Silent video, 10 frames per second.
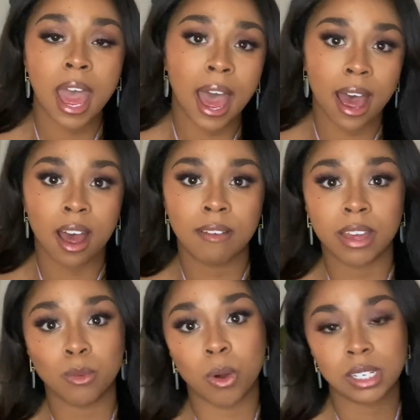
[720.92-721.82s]
have
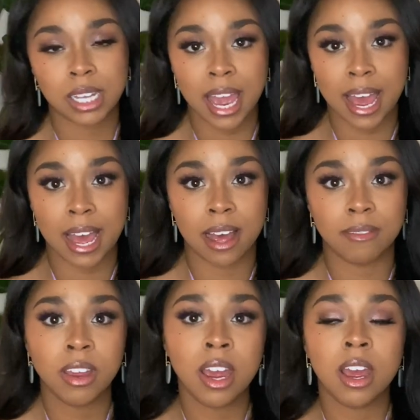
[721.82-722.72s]
and want to have.
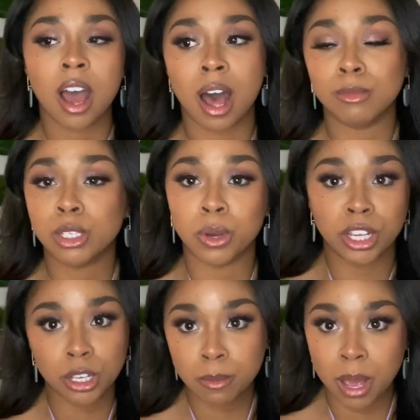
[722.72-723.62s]
Um, so a
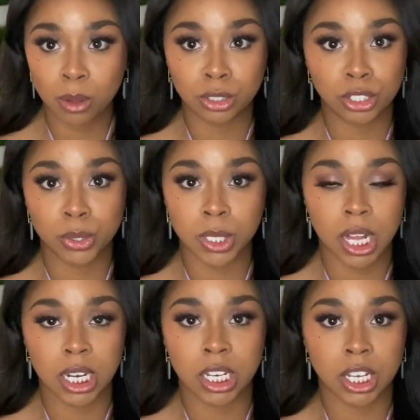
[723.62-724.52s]
good belt will do you a
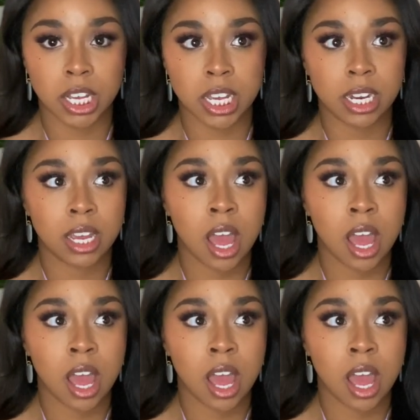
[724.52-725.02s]
lot of good.